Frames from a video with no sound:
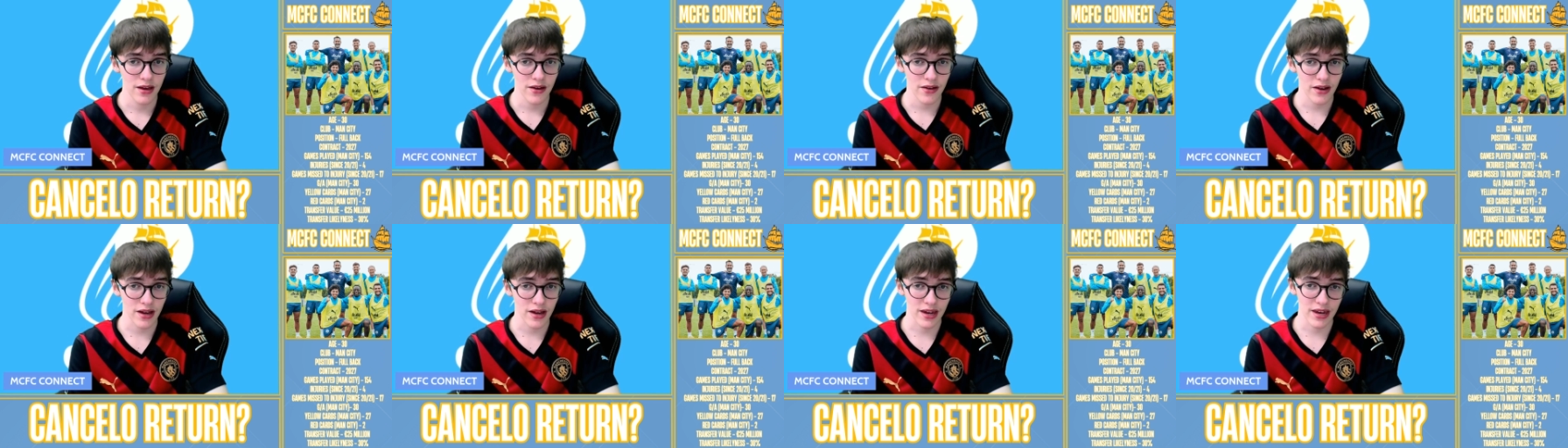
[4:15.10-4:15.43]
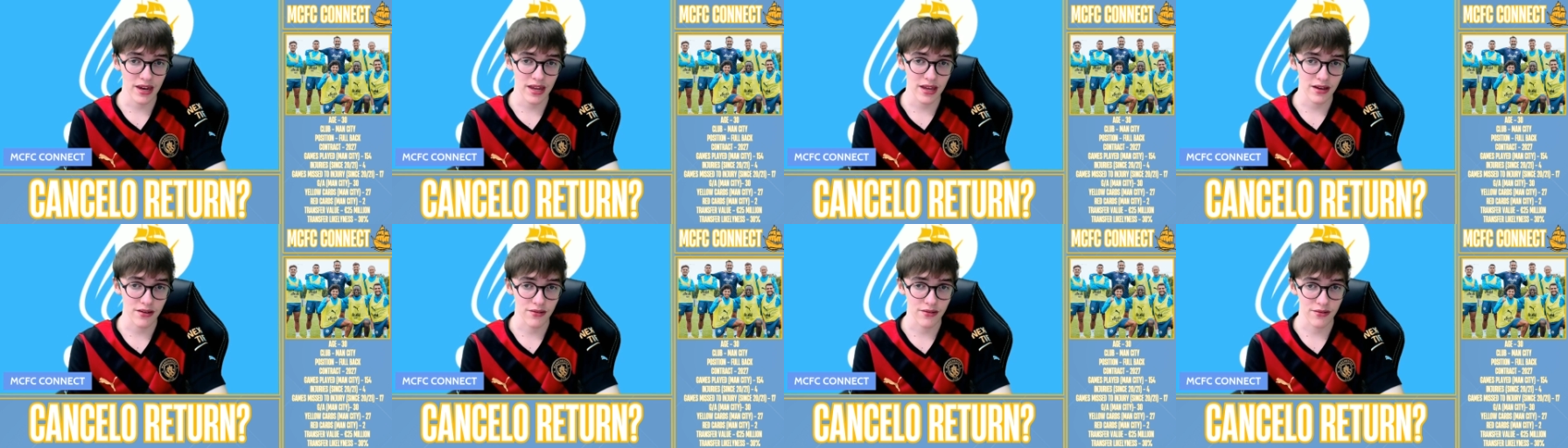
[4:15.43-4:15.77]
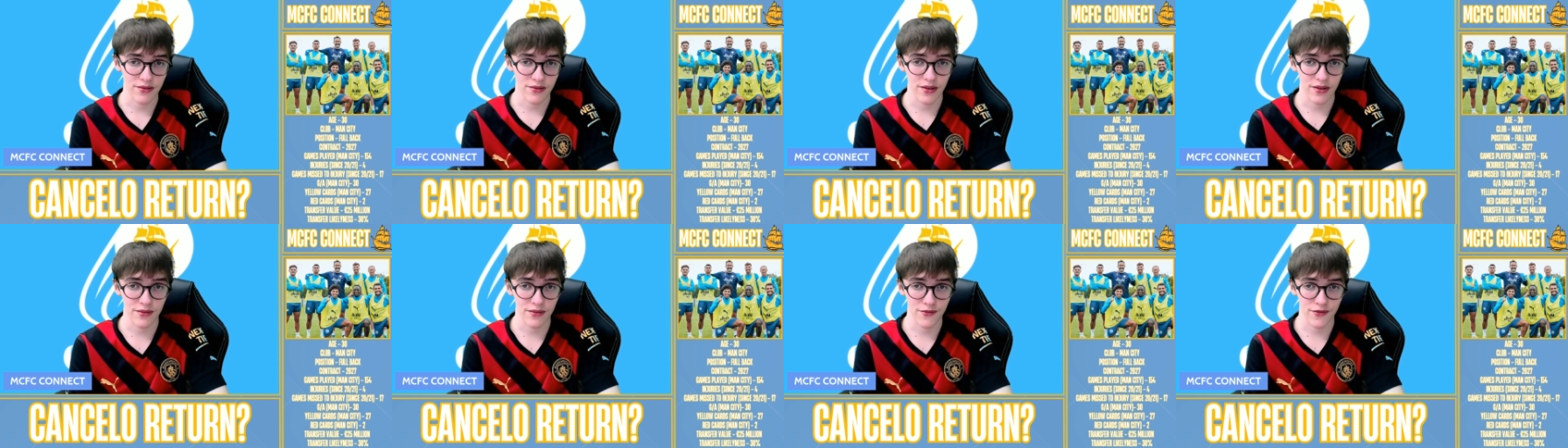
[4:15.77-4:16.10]
and ah,
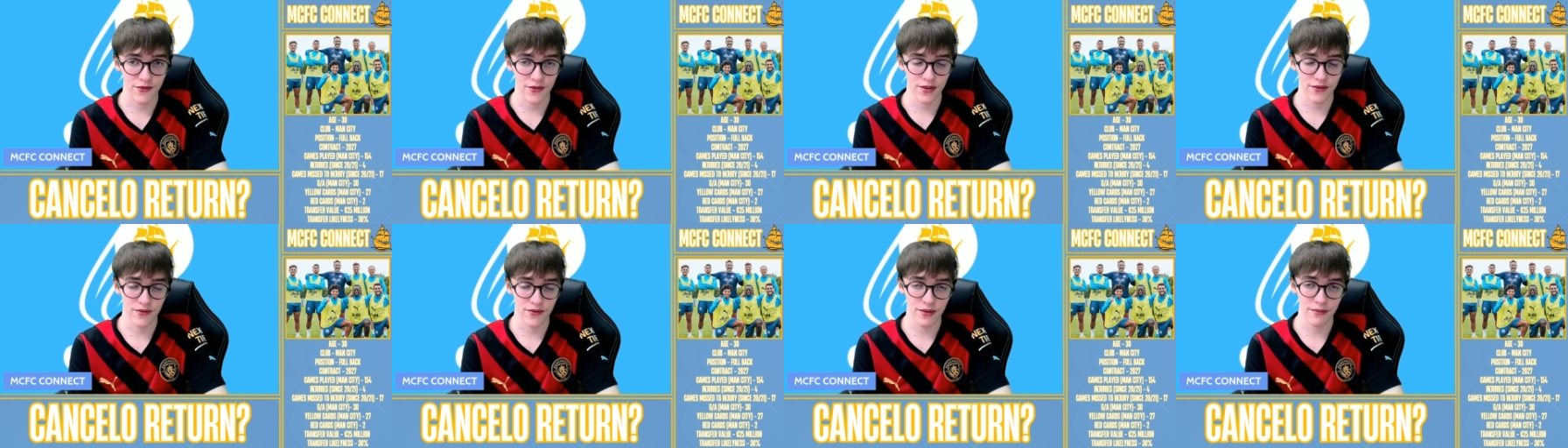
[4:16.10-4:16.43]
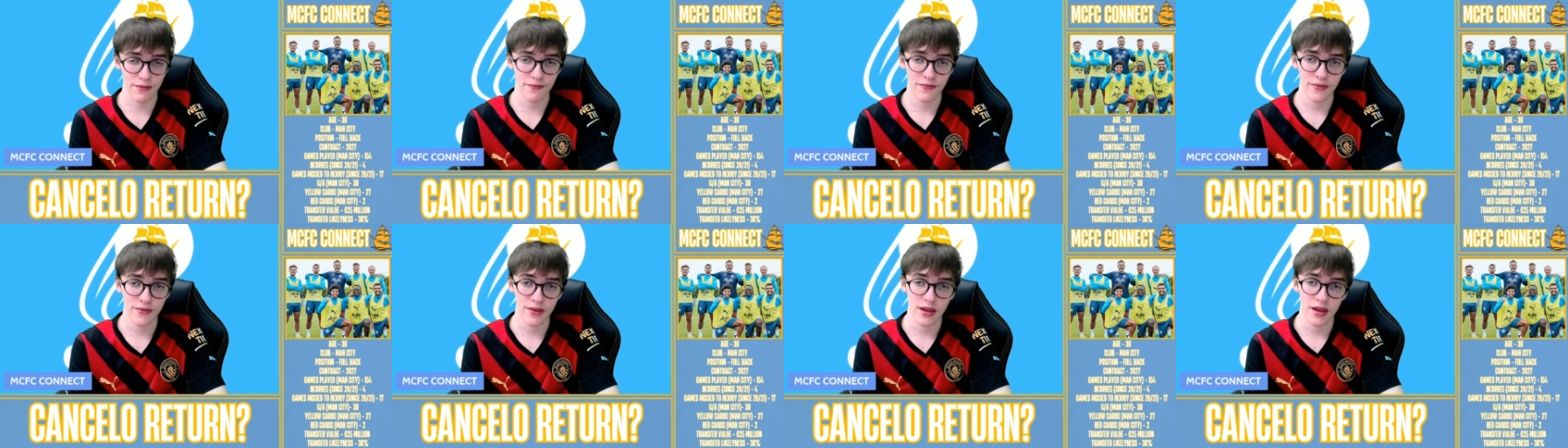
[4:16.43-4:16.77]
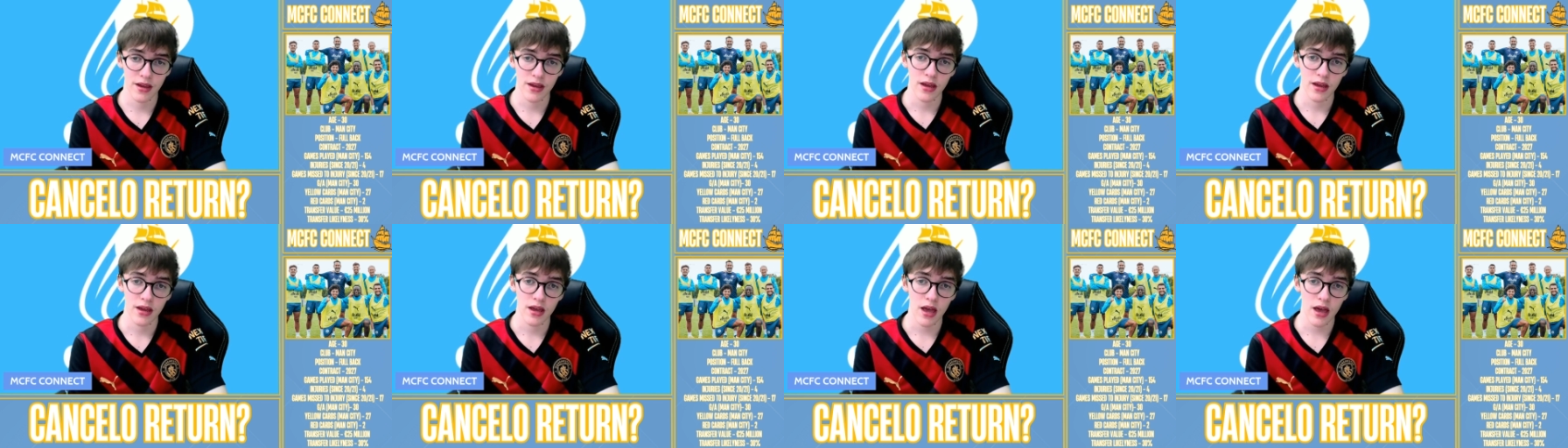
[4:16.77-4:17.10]
kneeled right in front of him
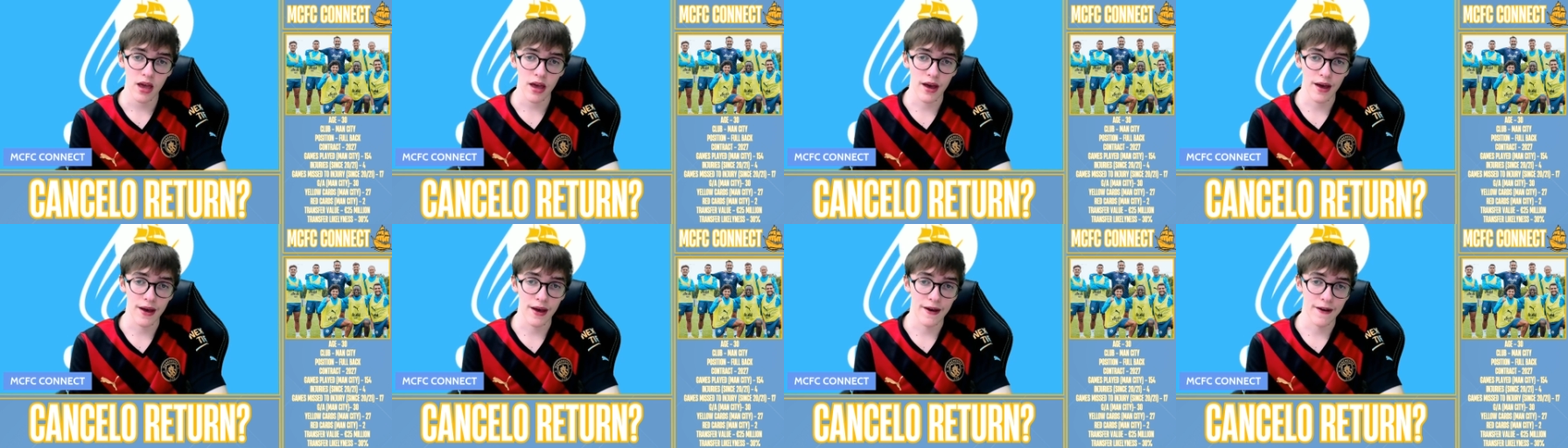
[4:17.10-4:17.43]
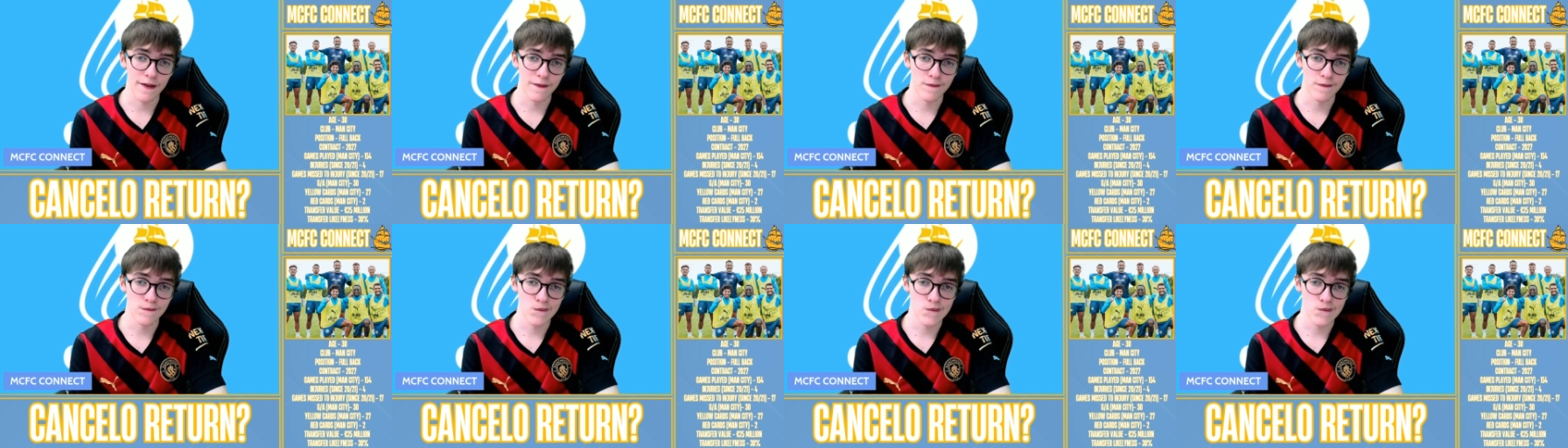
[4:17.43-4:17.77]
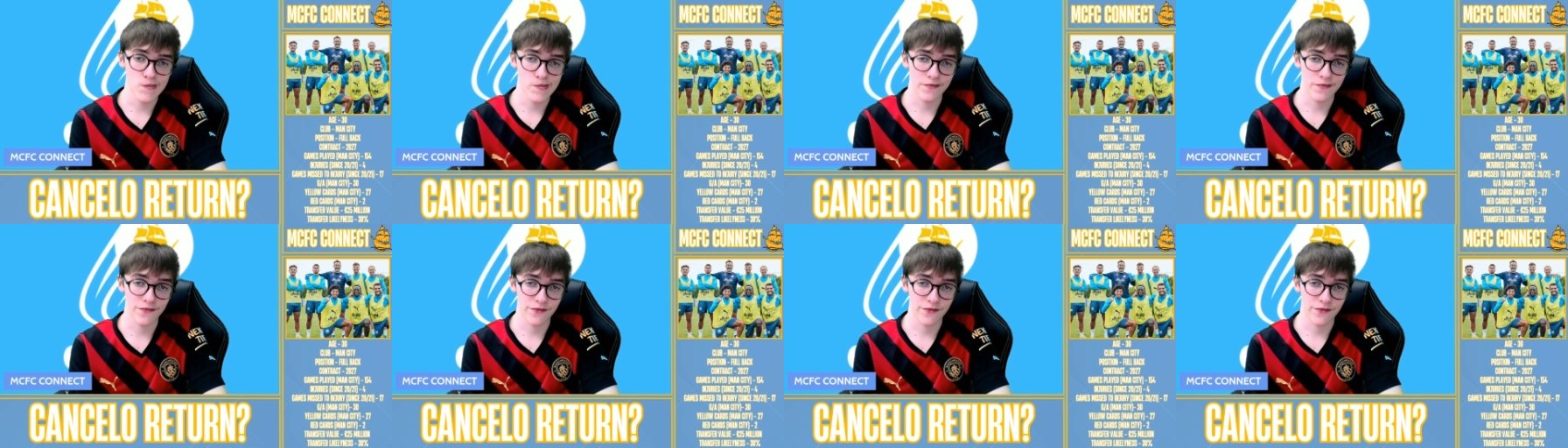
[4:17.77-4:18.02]
um,